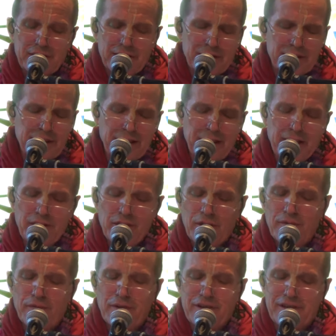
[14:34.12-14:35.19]
Tsilge
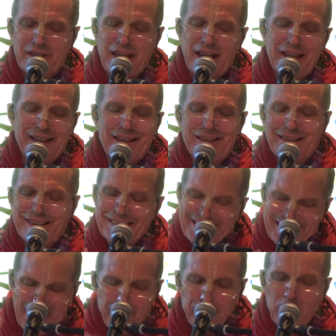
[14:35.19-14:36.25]
Jung would say the
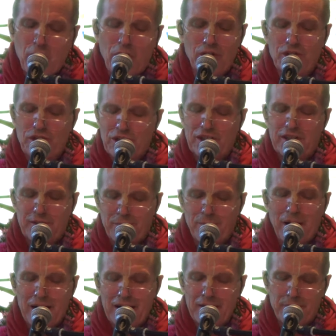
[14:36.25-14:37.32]
subconscious
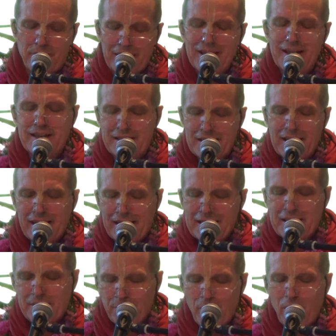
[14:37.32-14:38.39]
mind, but
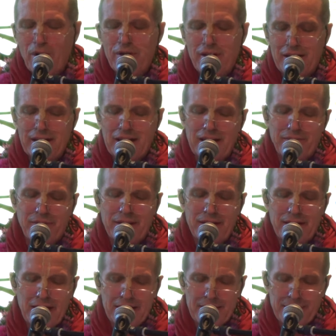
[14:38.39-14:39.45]
it's more than even
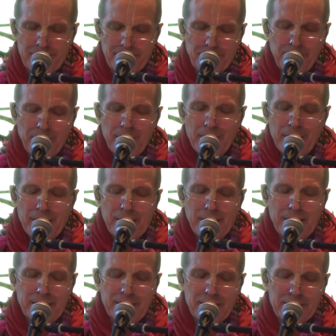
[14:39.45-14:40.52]
that.
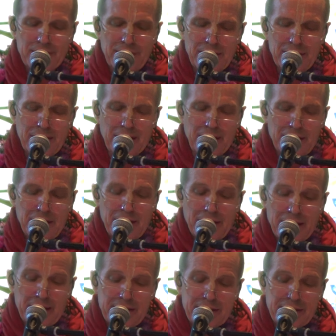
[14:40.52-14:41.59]
The chitta
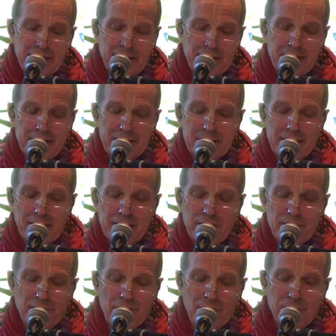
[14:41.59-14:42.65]
is
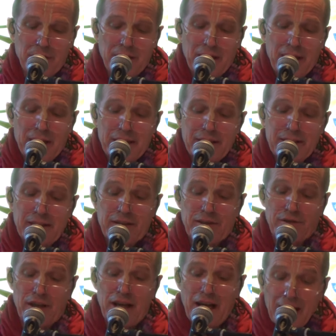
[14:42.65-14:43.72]
transformed. This is
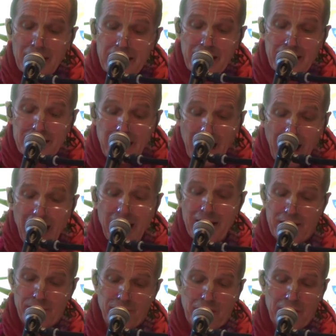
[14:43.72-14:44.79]
rarely
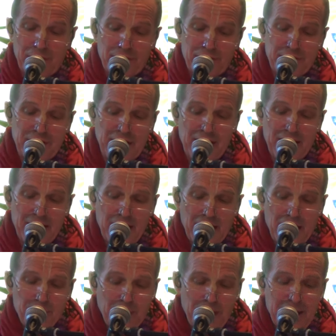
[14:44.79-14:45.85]
attained, one could say,
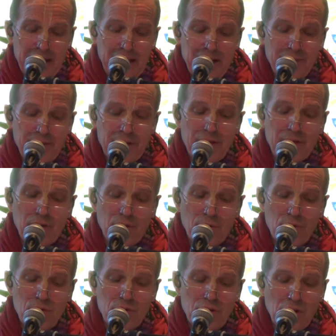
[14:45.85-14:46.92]
by even
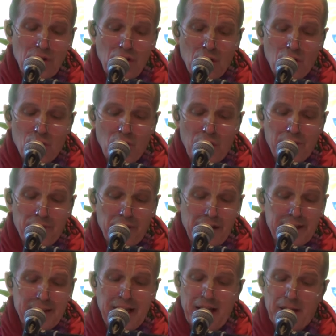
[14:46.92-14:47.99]
those who have
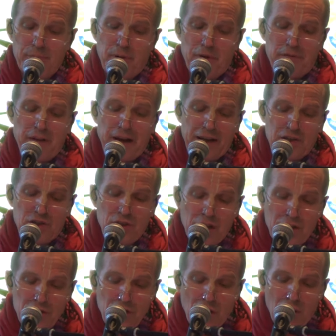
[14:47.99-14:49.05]
attained perfection
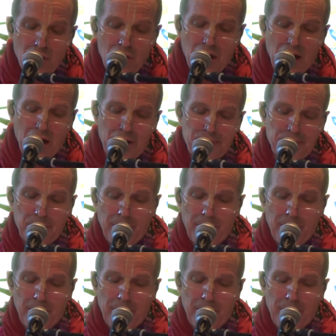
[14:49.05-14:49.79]
in yoga,